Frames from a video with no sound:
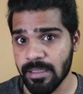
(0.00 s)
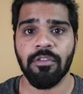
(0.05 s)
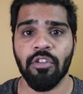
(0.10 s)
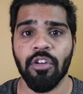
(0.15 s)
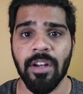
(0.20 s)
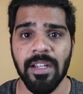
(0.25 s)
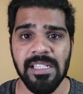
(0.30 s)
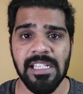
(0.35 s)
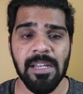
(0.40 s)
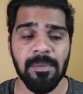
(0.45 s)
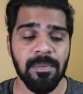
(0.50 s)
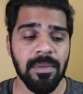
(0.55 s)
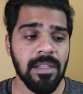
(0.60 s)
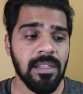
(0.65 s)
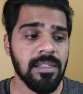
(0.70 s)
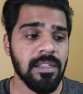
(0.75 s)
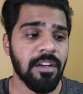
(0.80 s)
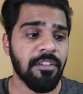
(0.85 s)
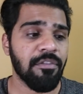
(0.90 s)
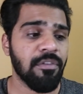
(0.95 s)
For
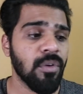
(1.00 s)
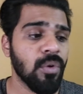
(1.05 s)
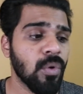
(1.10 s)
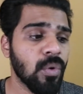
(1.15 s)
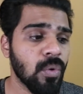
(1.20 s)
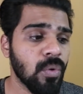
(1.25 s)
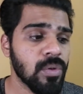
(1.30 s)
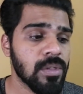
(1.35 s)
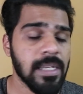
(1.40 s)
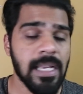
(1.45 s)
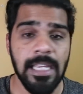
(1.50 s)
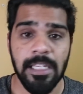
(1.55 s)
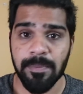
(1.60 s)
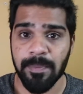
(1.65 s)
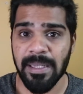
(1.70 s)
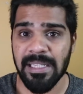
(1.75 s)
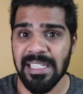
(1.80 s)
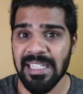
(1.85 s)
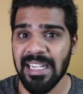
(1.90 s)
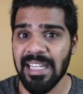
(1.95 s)
example, a few routes,
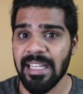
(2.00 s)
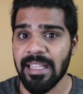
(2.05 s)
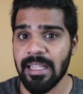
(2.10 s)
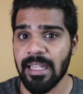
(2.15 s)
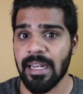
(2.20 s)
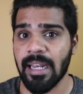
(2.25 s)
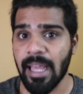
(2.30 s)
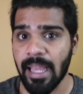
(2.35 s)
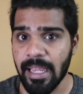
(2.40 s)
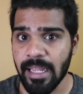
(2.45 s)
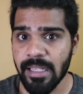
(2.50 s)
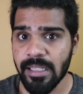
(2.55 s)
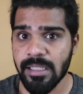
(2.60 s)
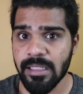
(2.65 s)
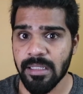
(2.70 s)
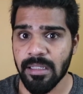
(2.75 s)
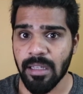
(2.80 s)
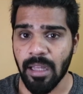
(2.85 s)
especially in the nights,